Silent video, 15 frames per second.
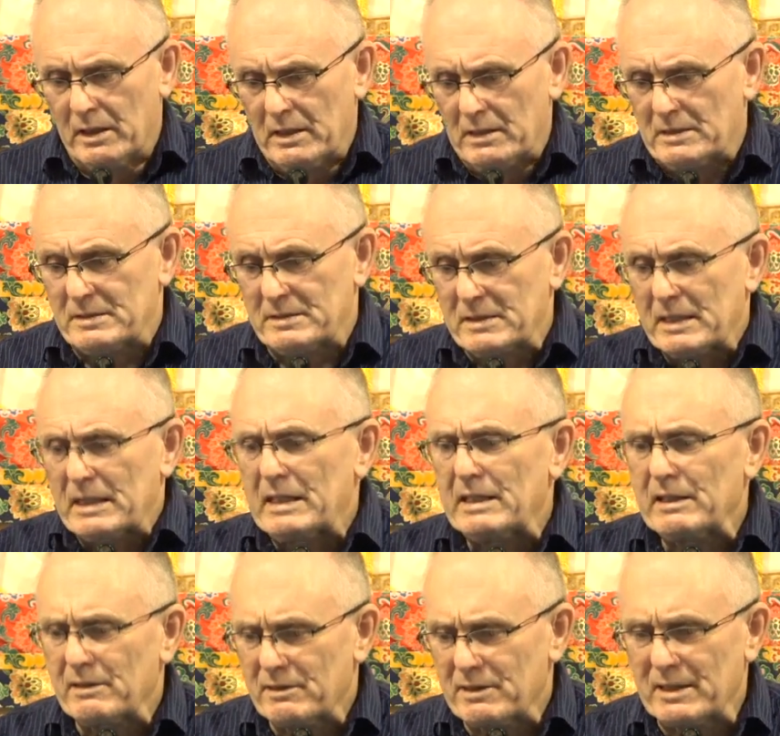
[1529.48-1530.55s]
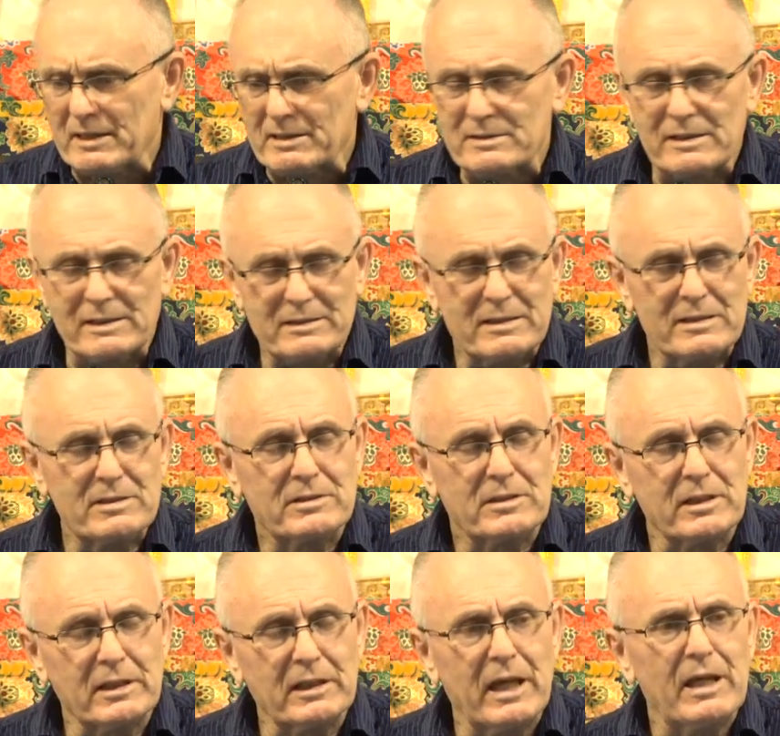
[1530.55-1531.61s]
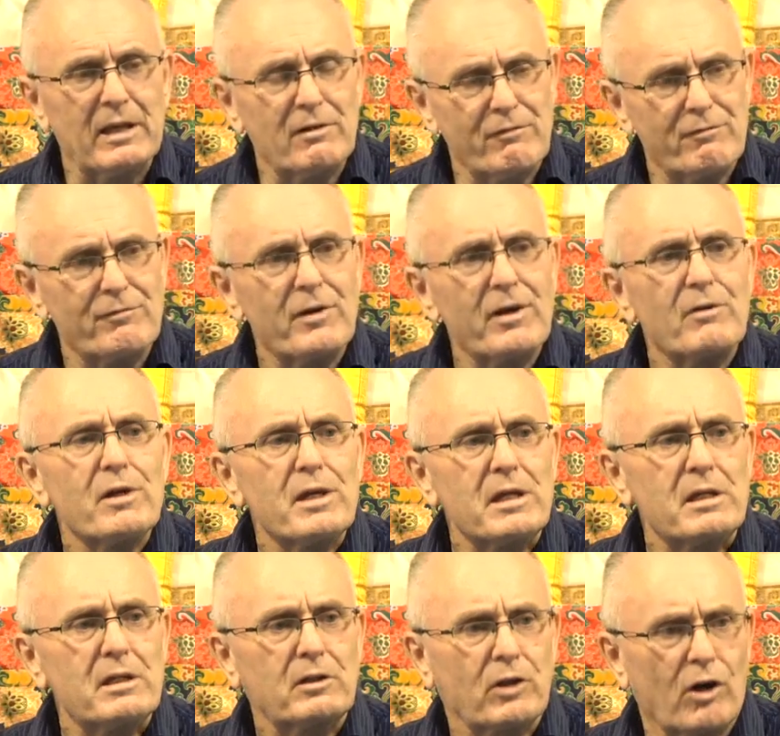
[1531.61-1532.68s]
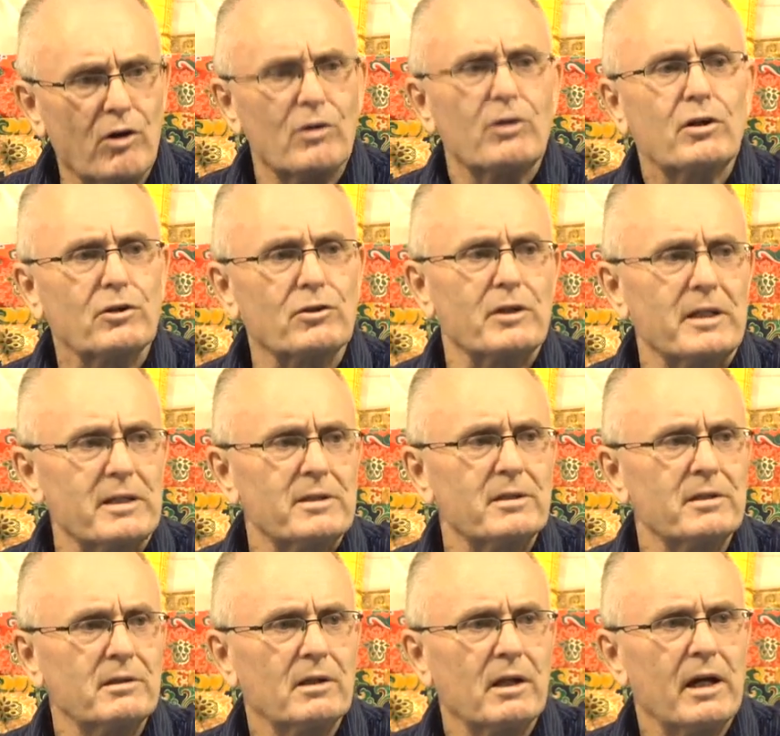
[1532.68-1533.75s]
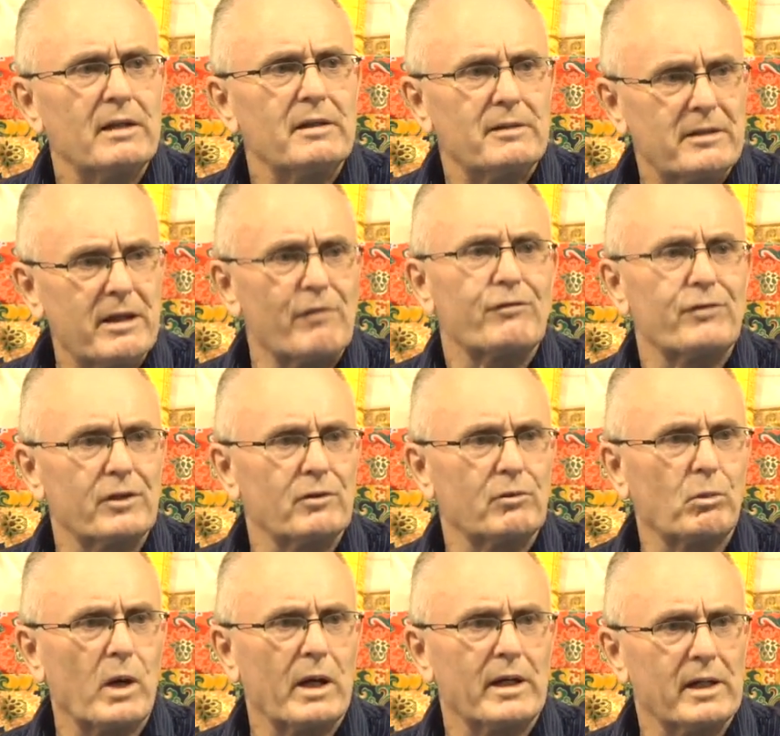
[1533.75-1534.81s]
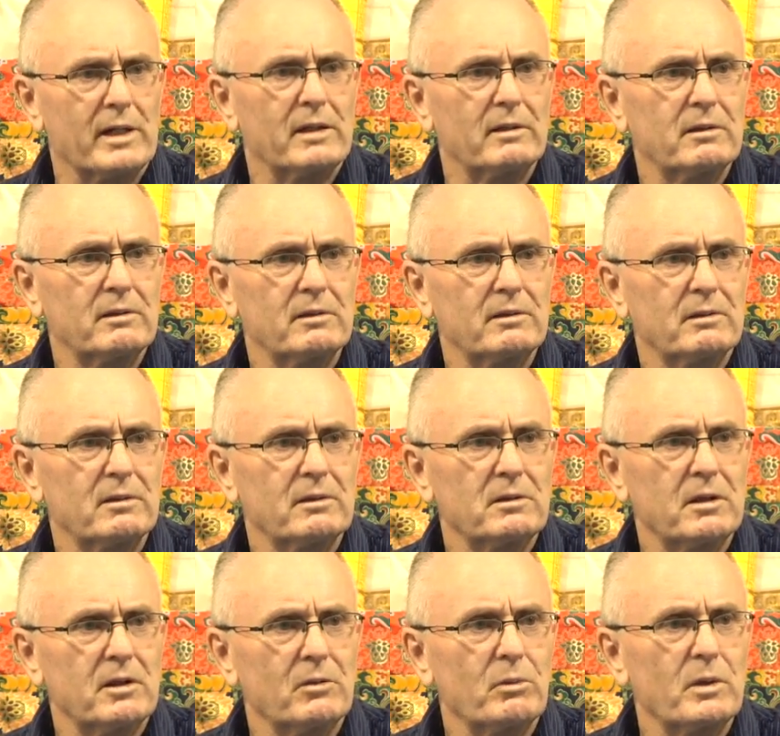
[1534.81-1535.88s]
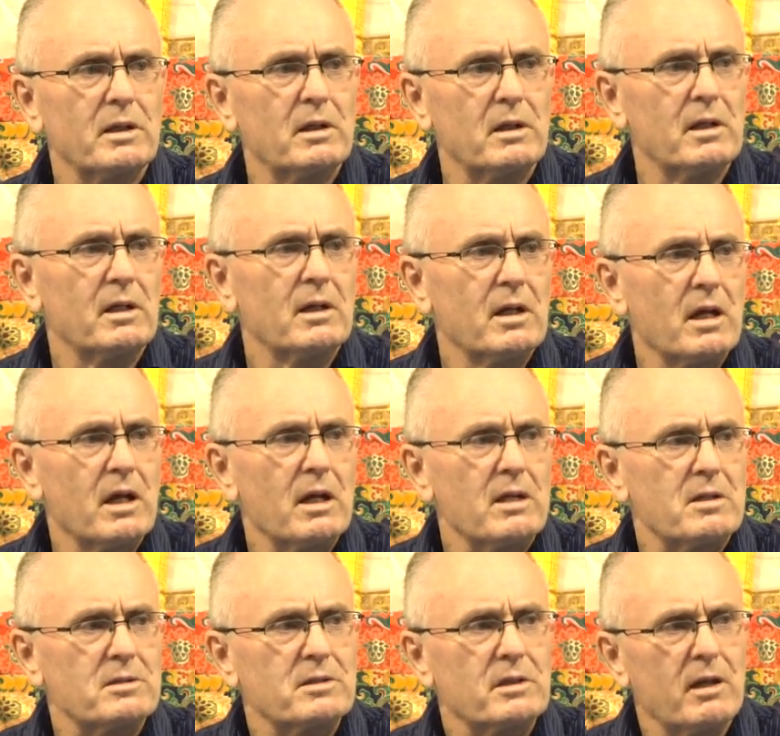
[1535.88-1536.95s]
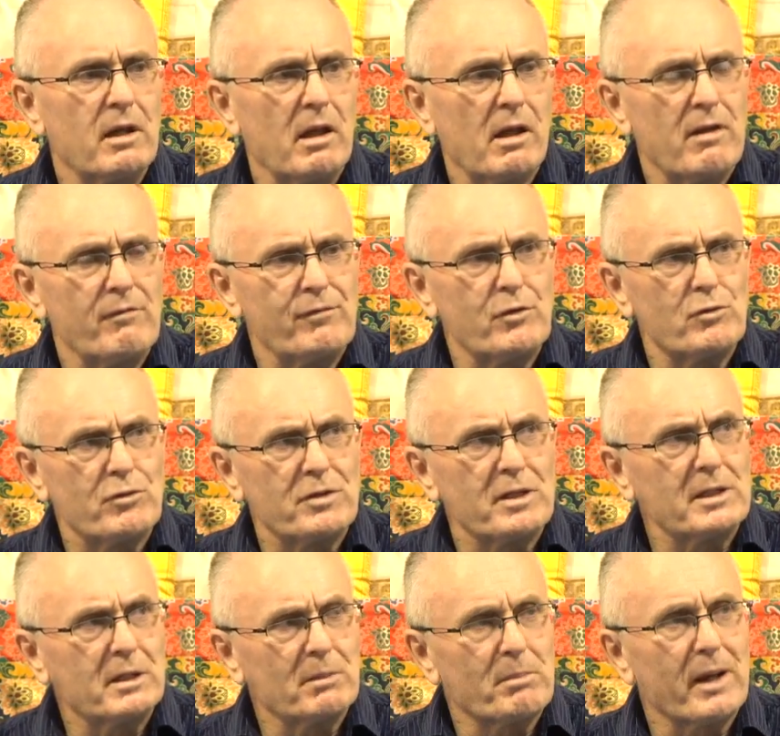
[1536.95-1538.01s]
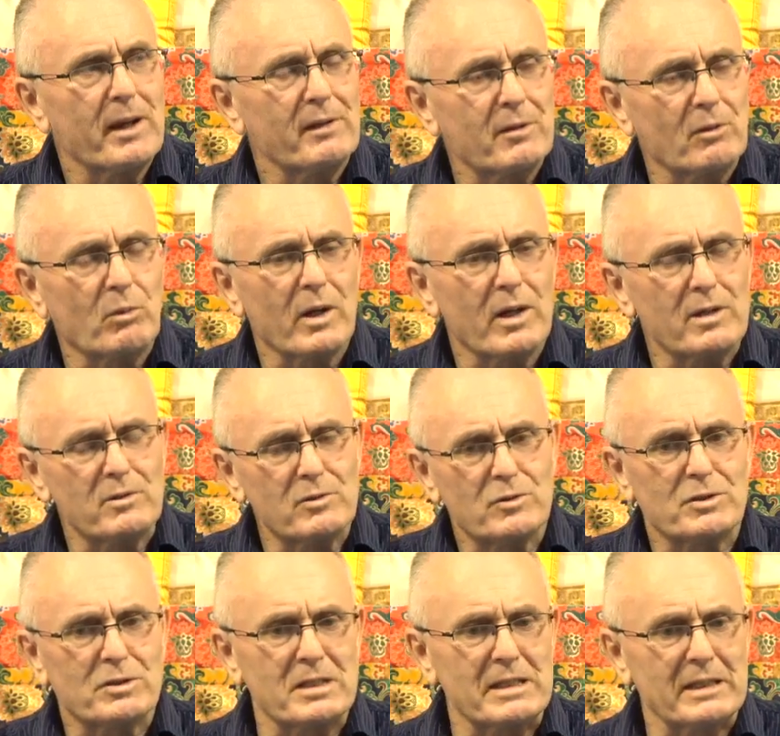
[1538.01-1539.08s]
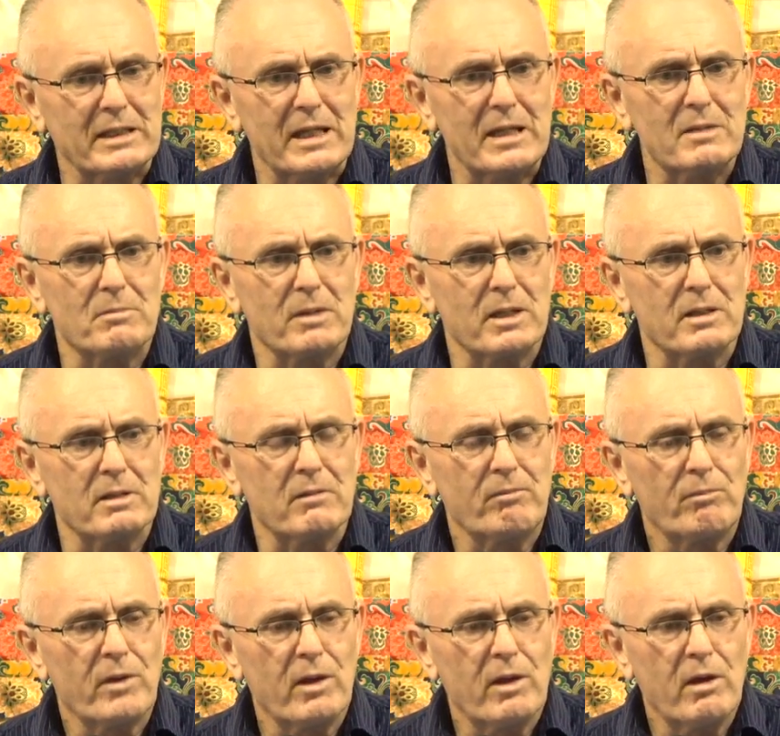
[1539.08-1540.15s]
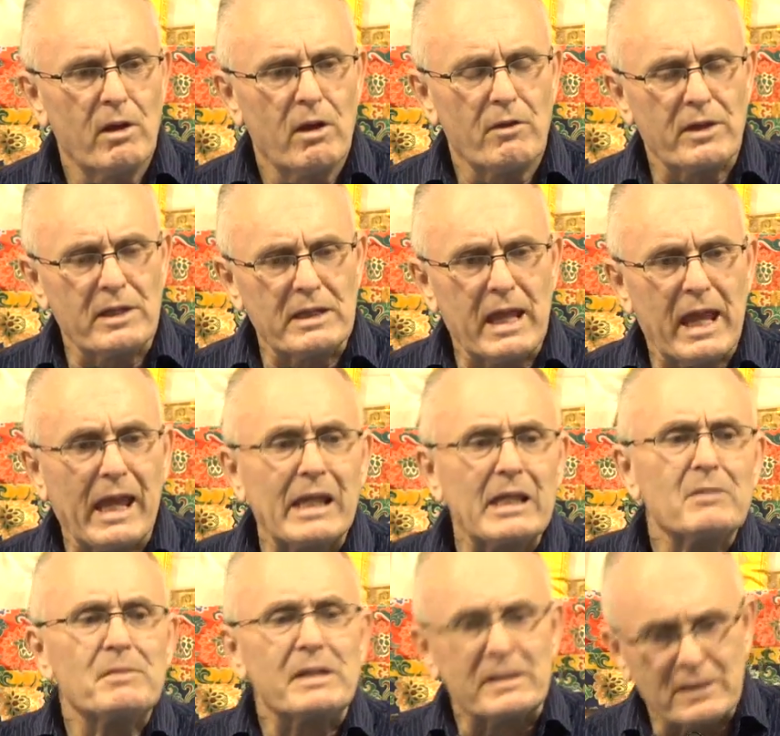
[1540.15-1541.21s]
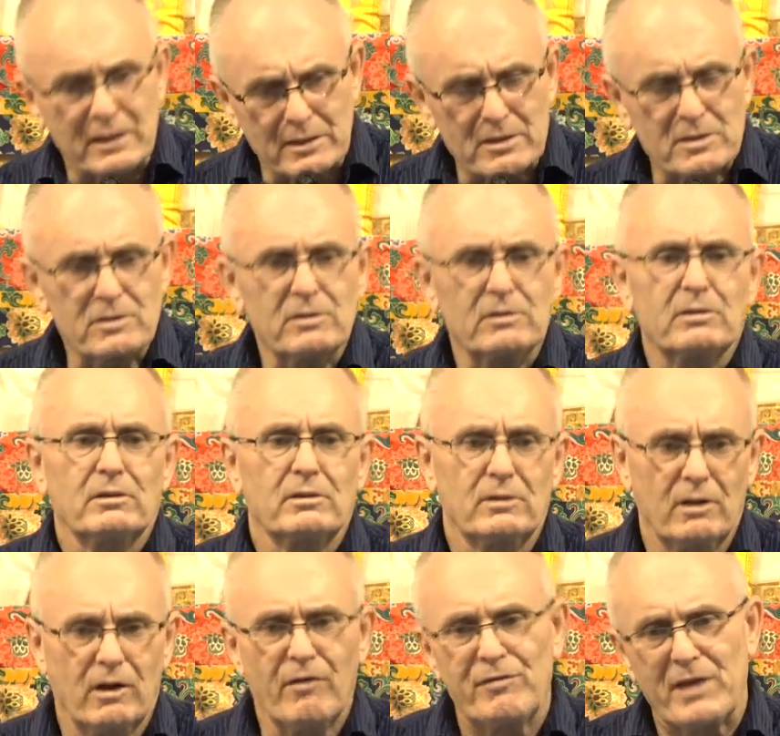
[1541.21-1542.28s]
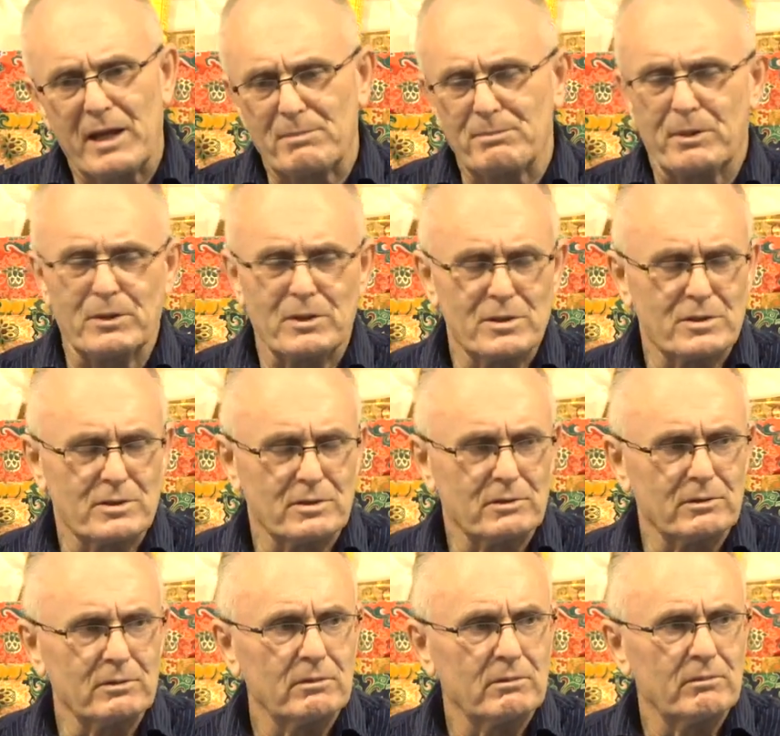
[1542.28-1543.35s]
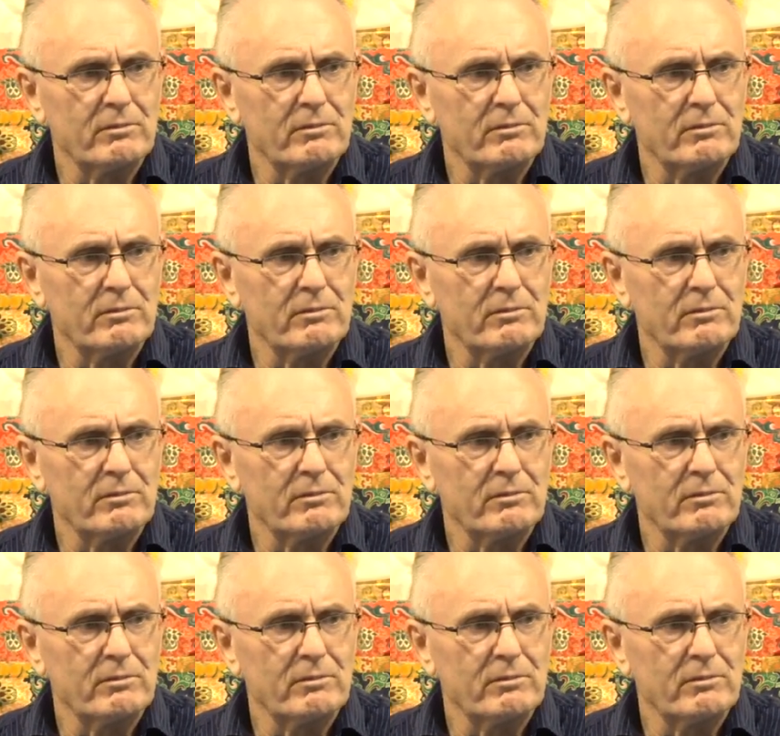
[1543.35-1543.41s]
seeing things existing in a very concrete and definite way. You know, if you think about the way you see an enemy, the eneminess of that person